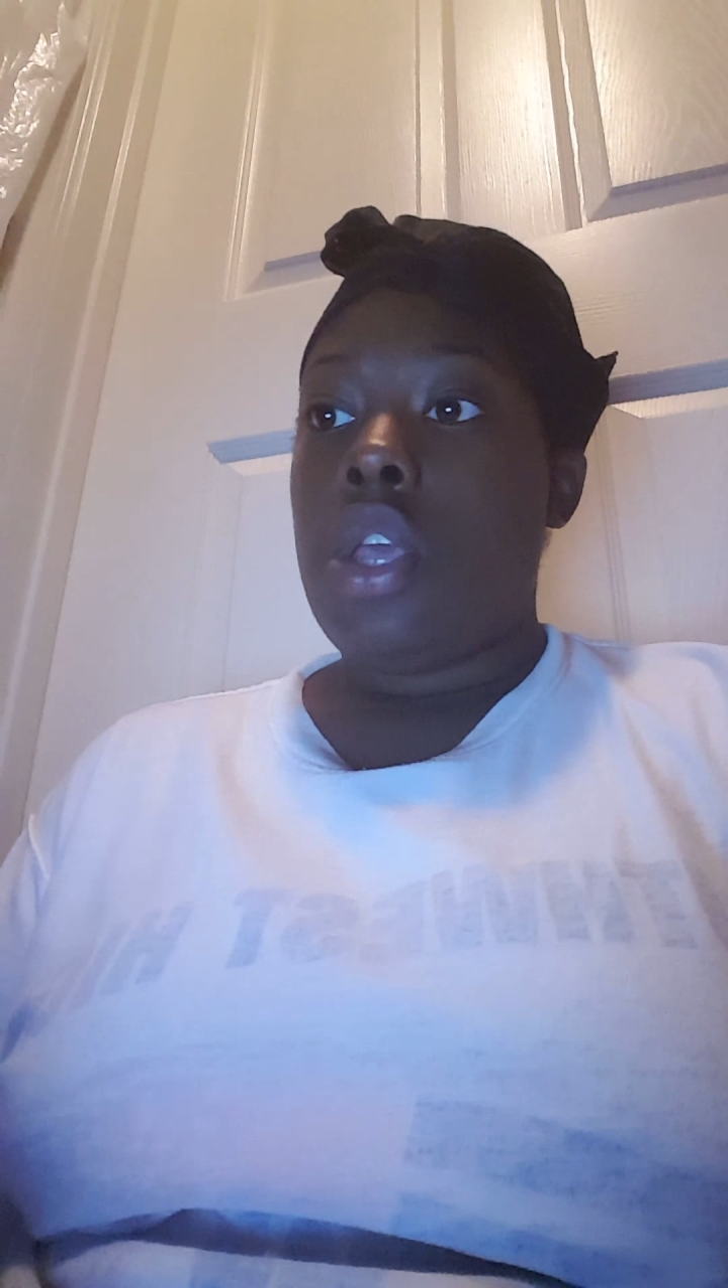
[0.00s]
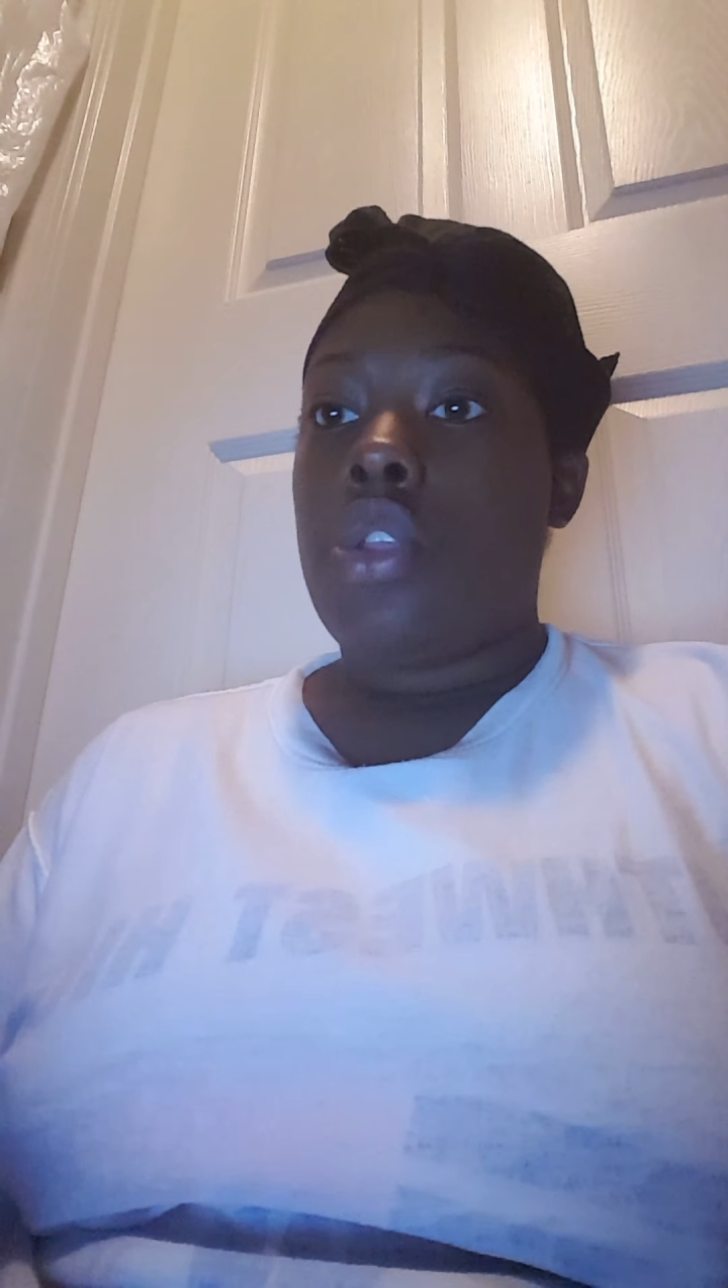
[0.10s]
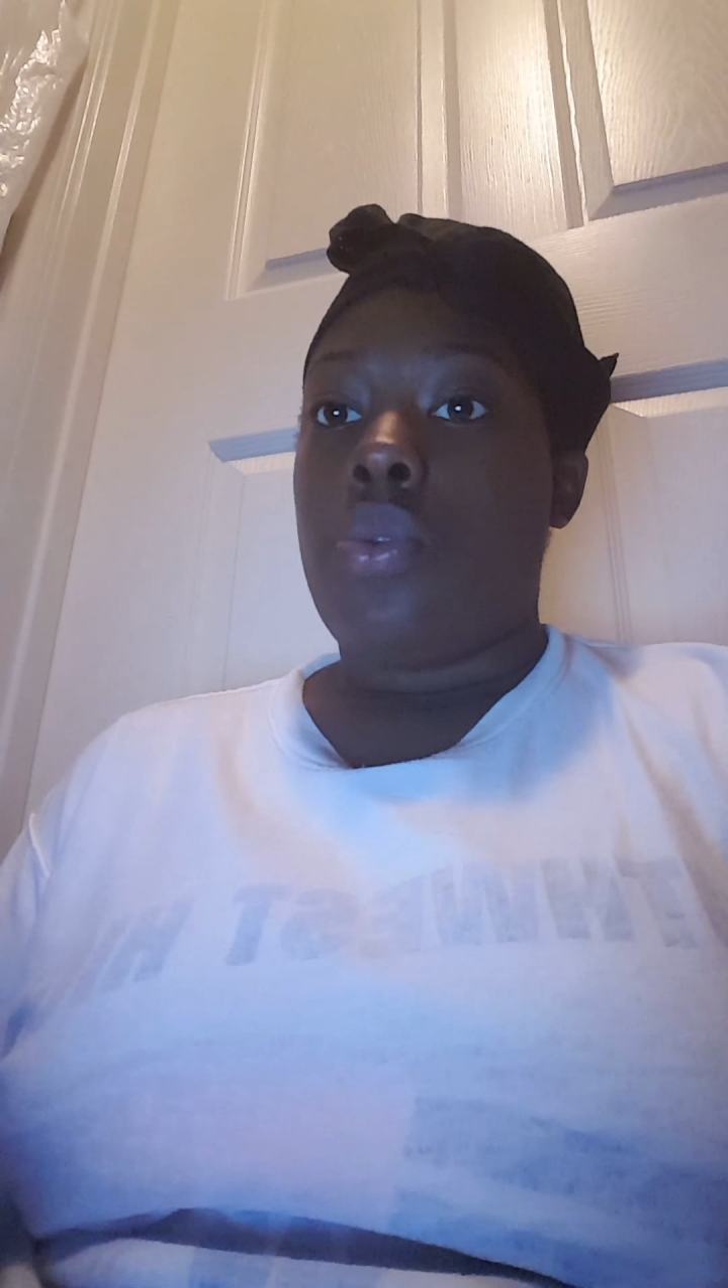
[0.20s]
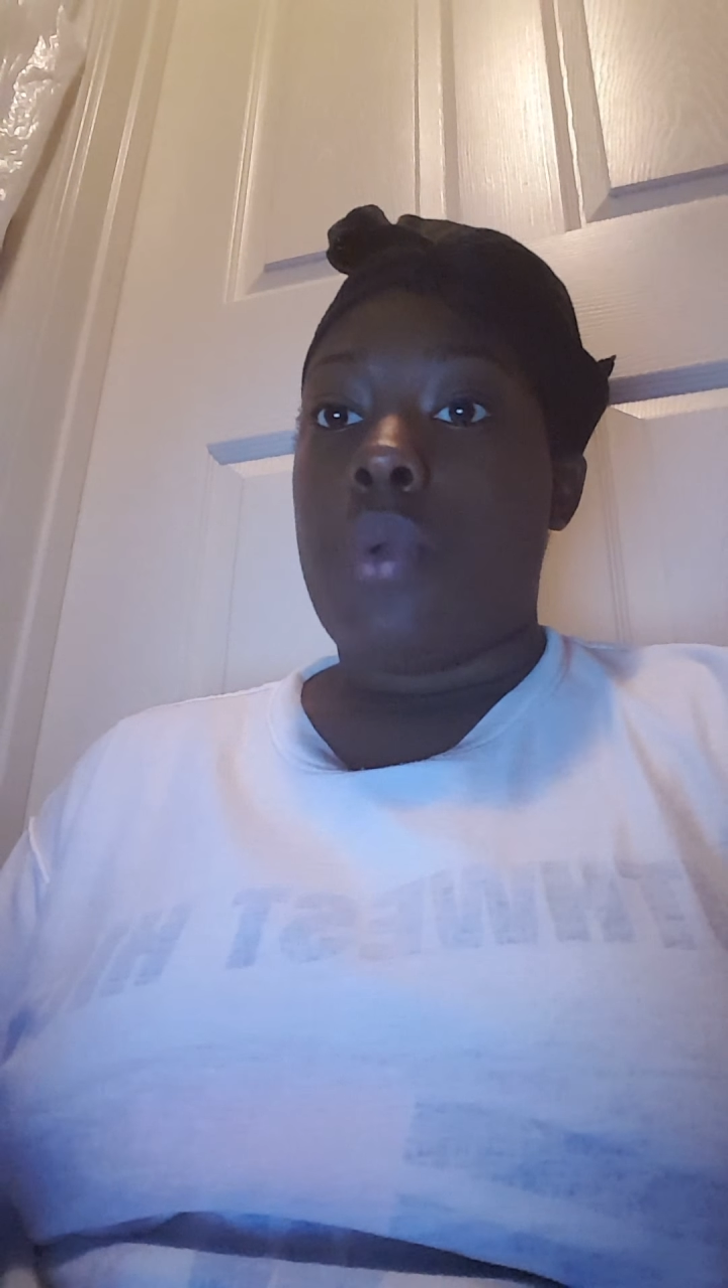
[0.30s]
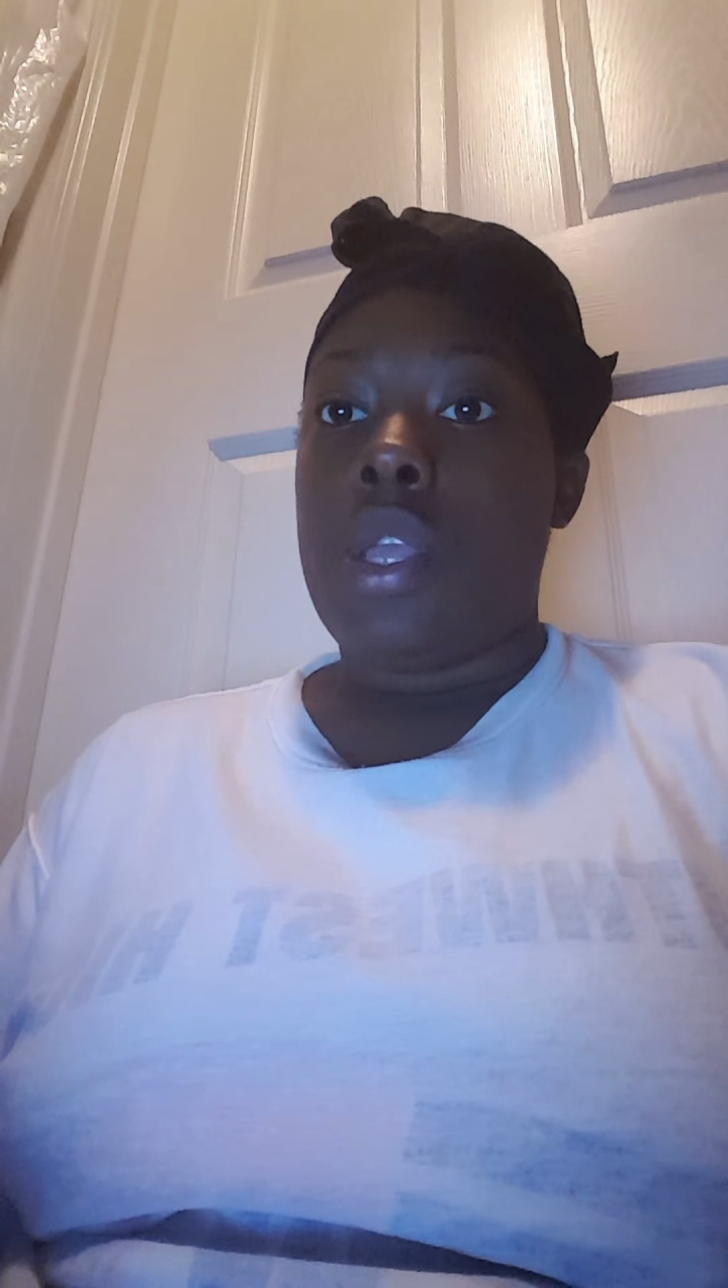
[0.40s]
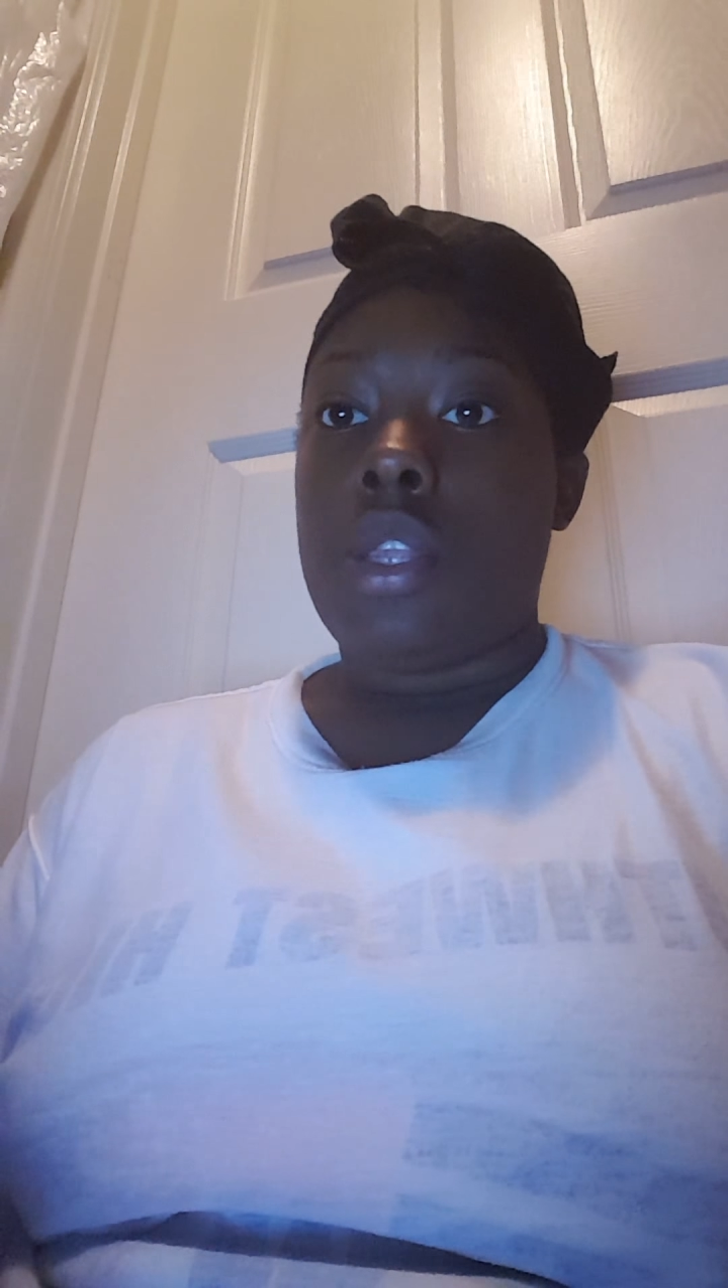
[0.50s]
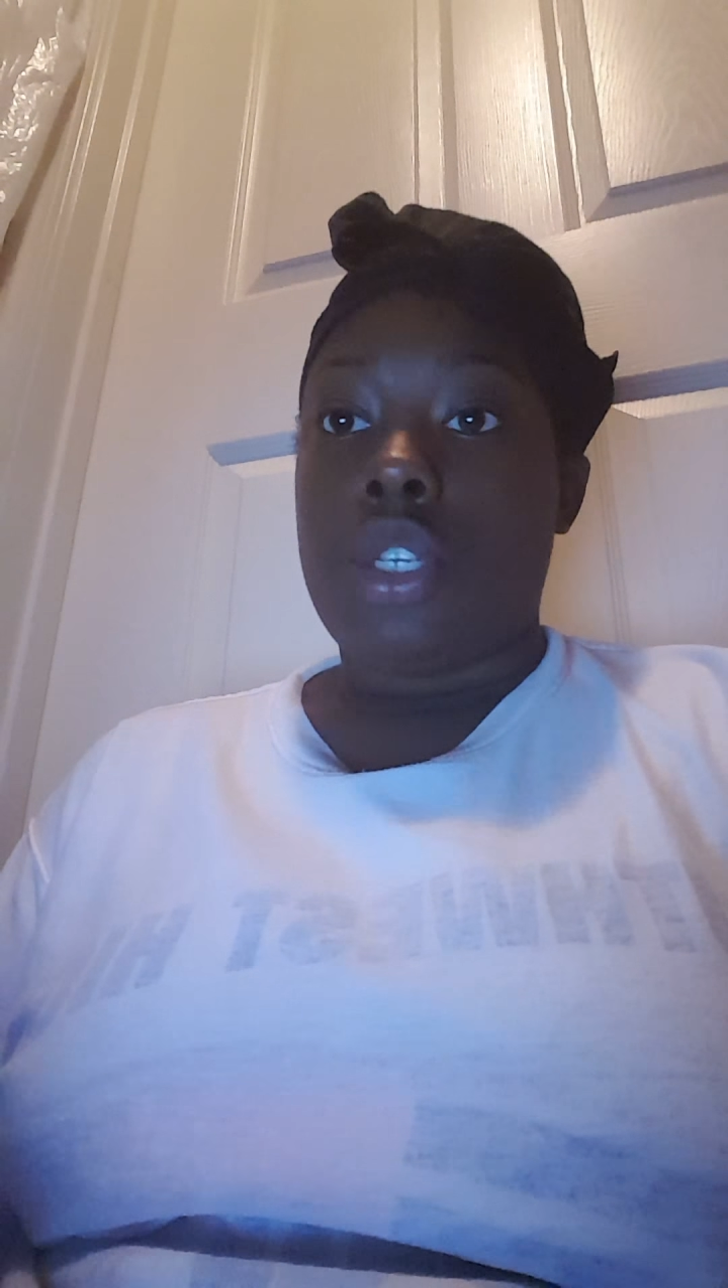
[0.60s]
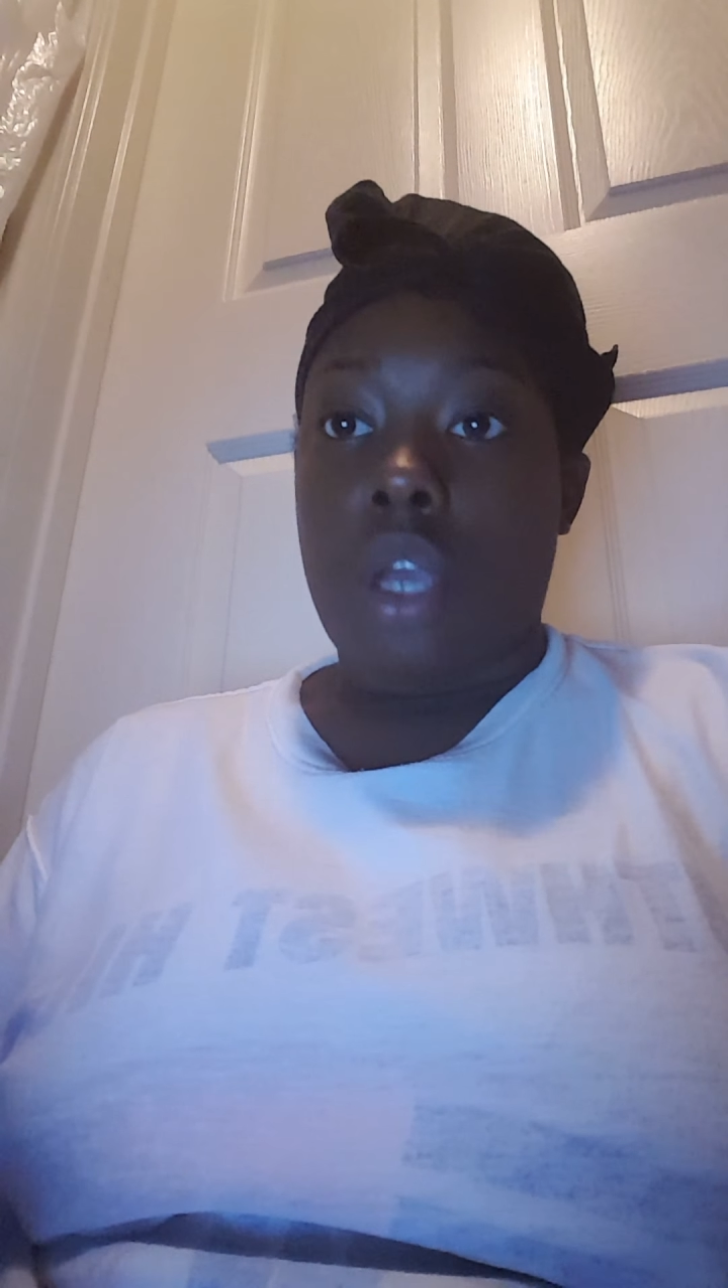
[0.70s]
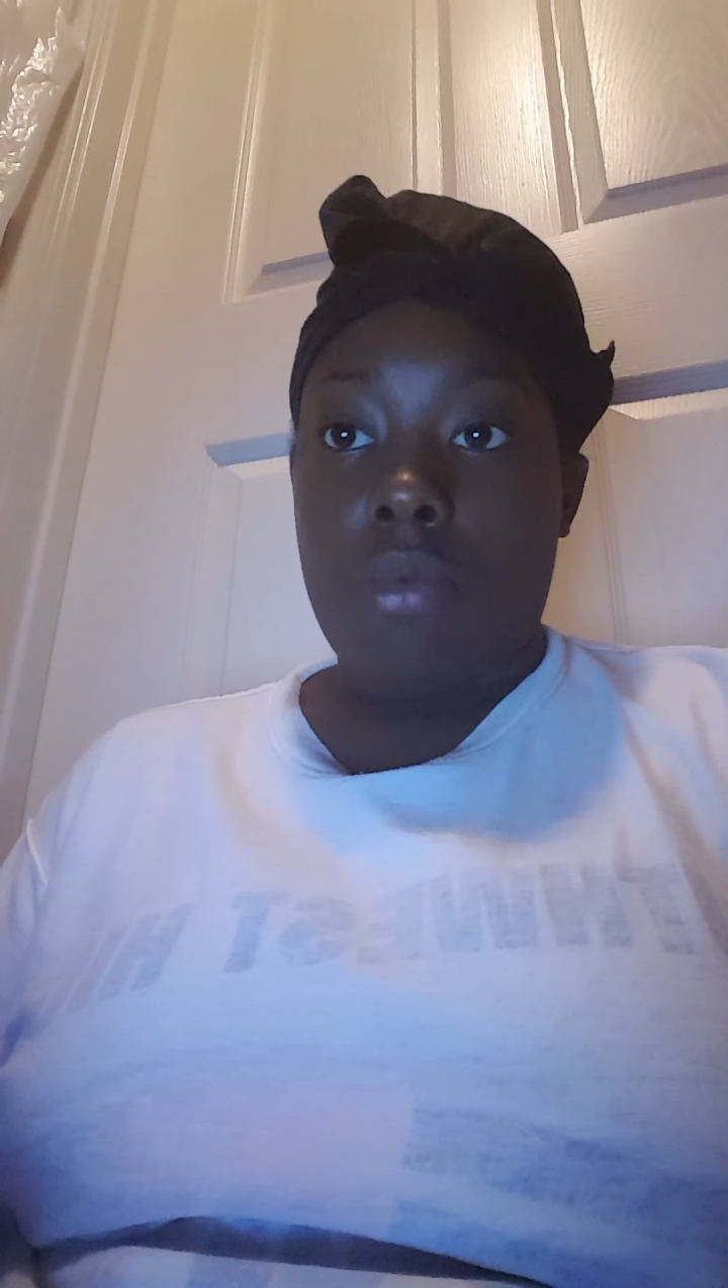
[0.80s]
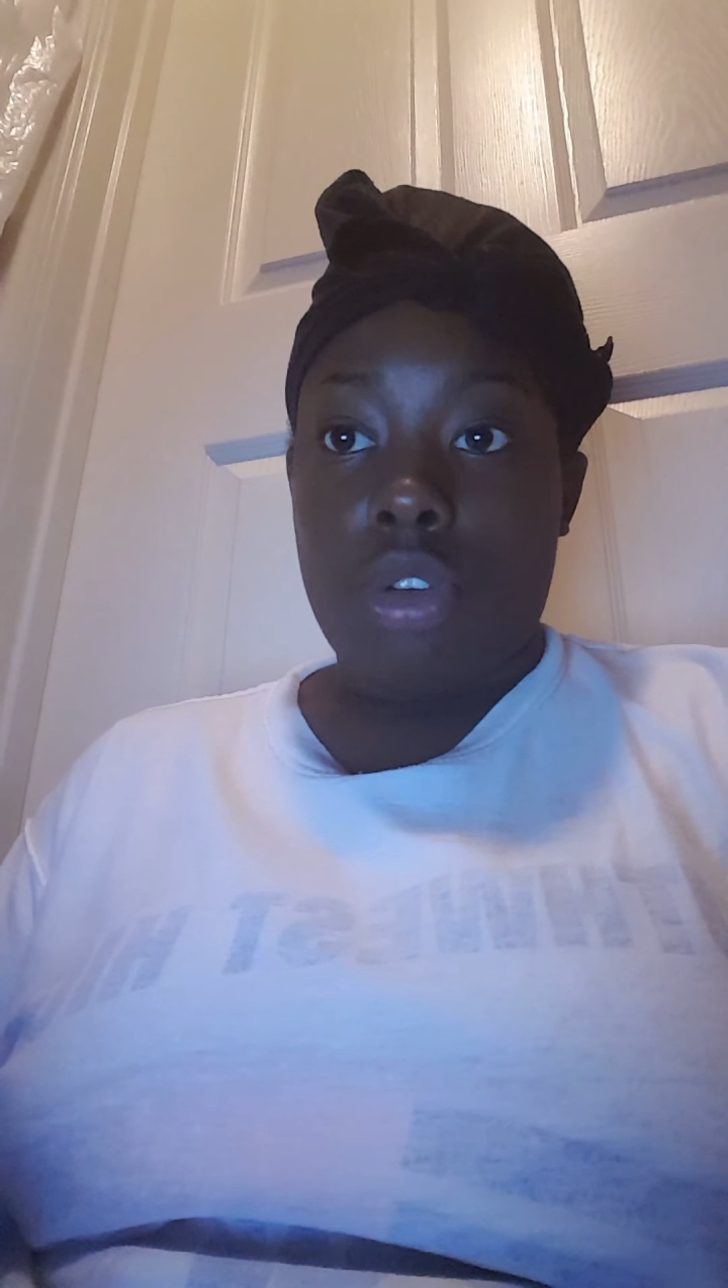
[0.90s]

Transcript: you read the job